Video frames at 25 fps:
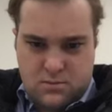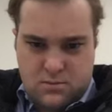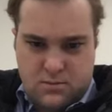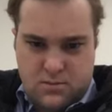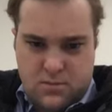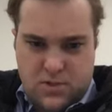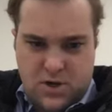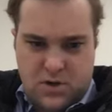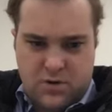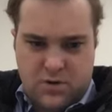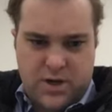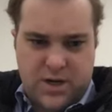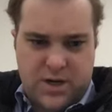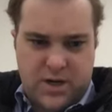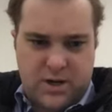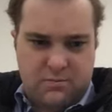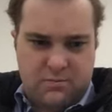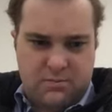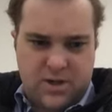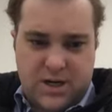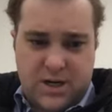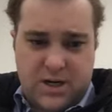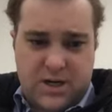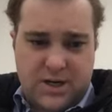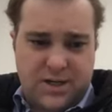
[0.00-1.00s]
Okay,
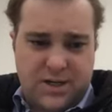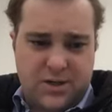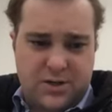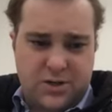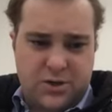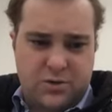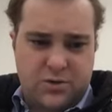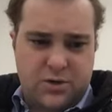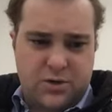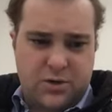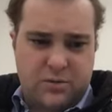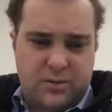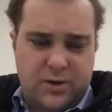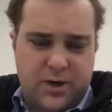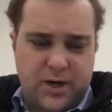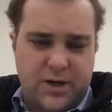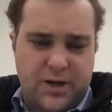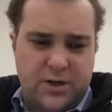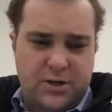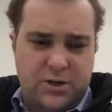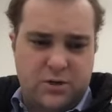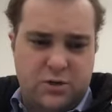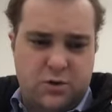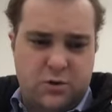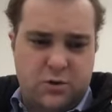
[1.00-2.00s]
and I didn't
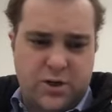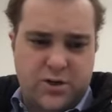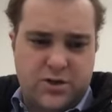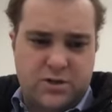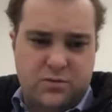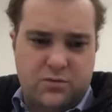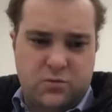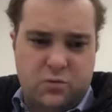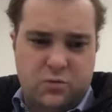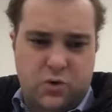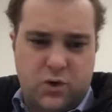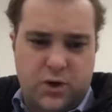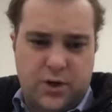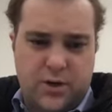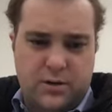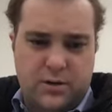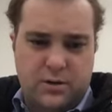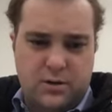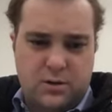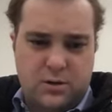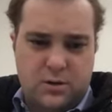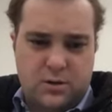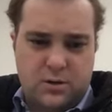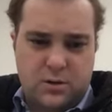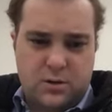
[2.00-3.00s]
do question 1.
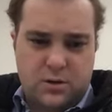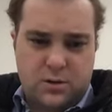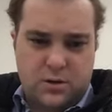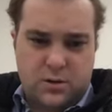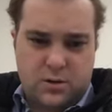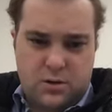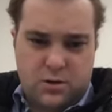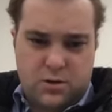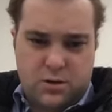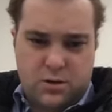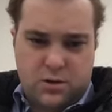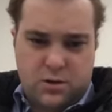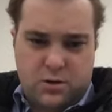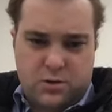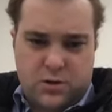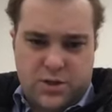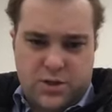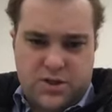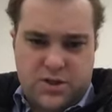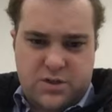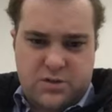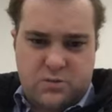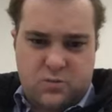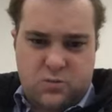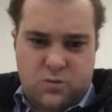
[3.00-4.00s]

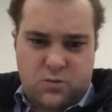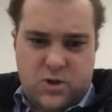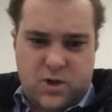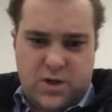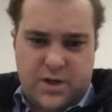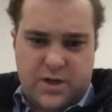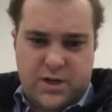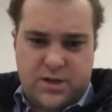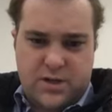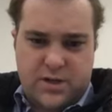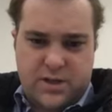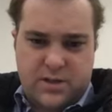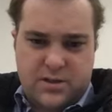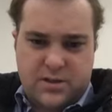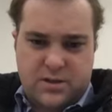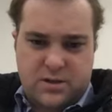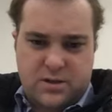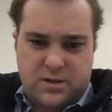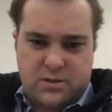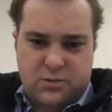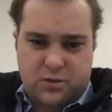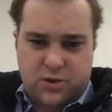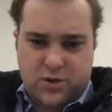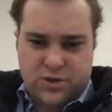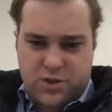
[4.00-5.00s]
Question 1, it's going
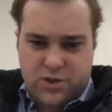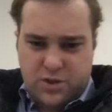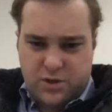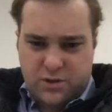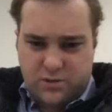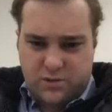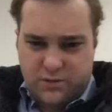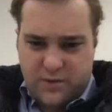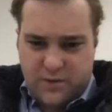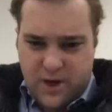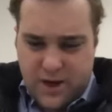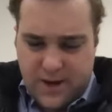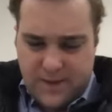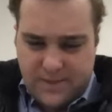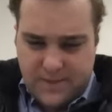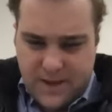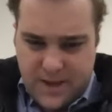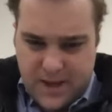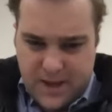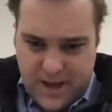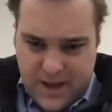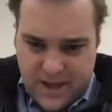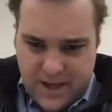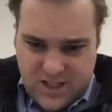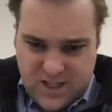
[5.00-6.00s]
to want you to find the
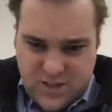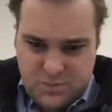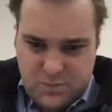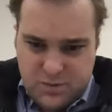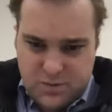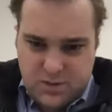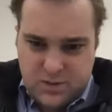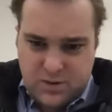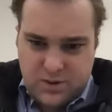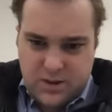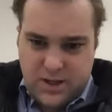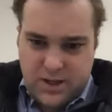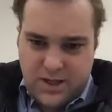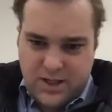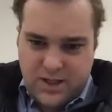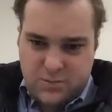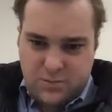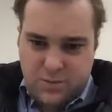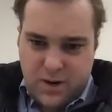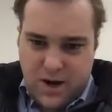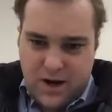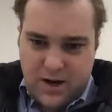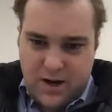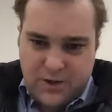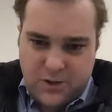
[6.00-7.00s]

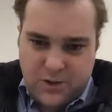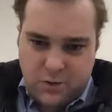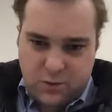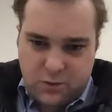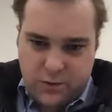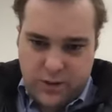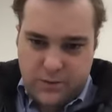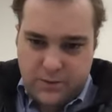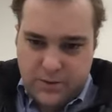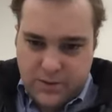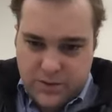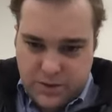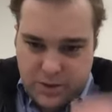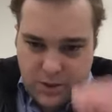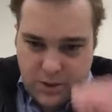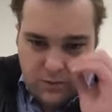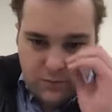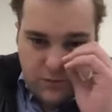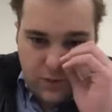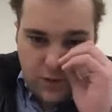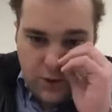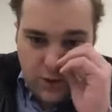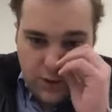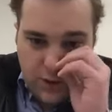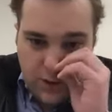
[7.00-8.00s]
expiratory reserve
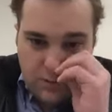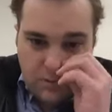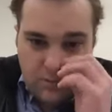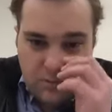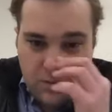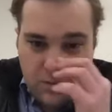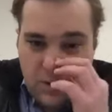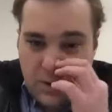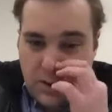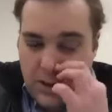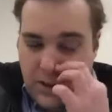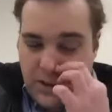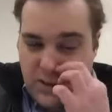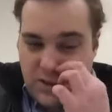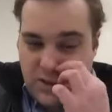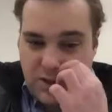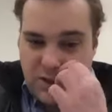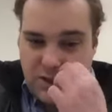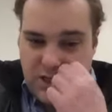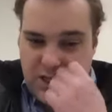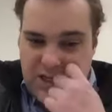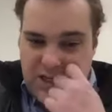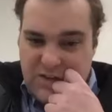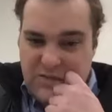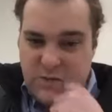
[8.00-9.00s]
volume. It's going to
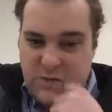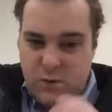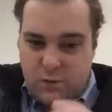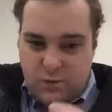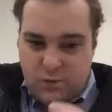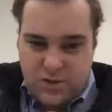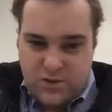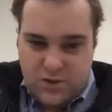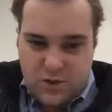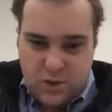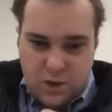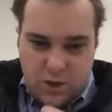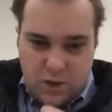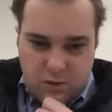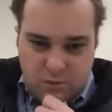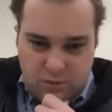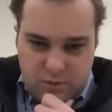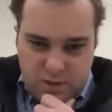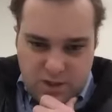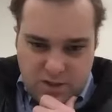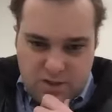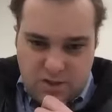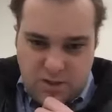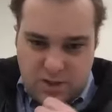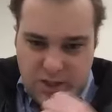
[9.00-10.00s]
give you the
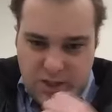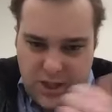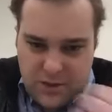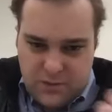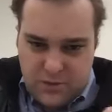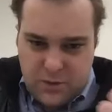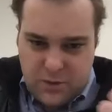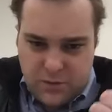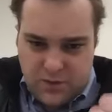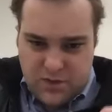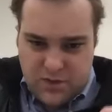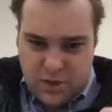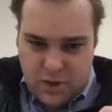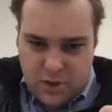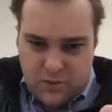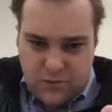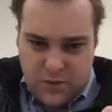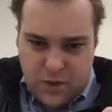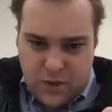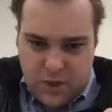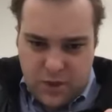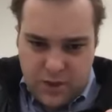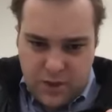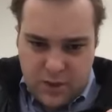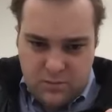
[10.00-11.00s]
reserve
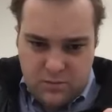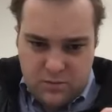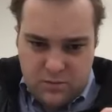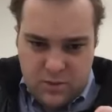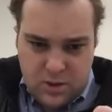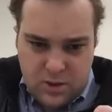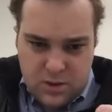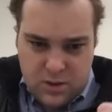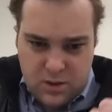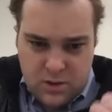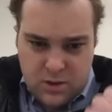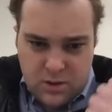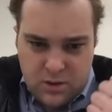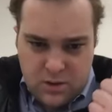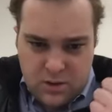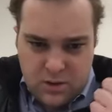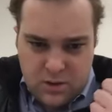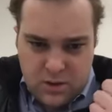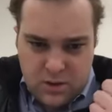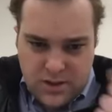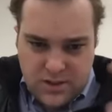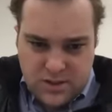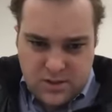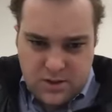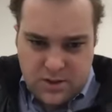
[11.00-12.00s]
volume.
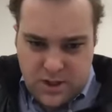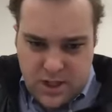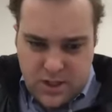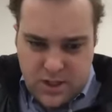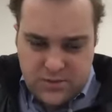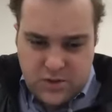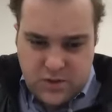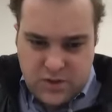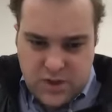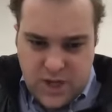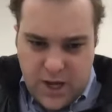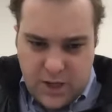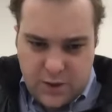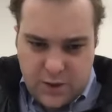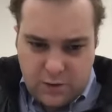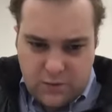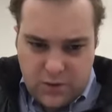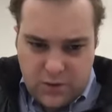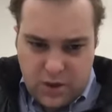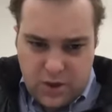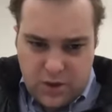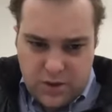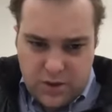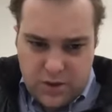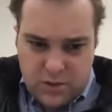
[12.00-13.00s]
It's going to give you tidal
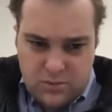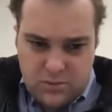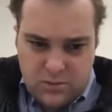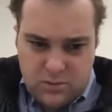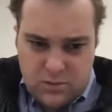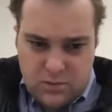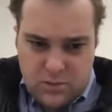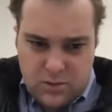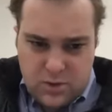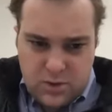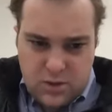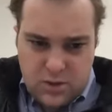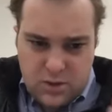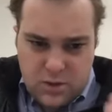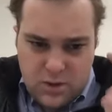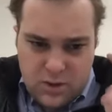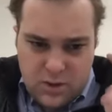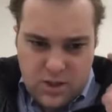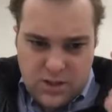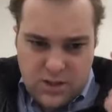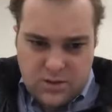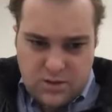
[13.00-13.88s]
volume. It's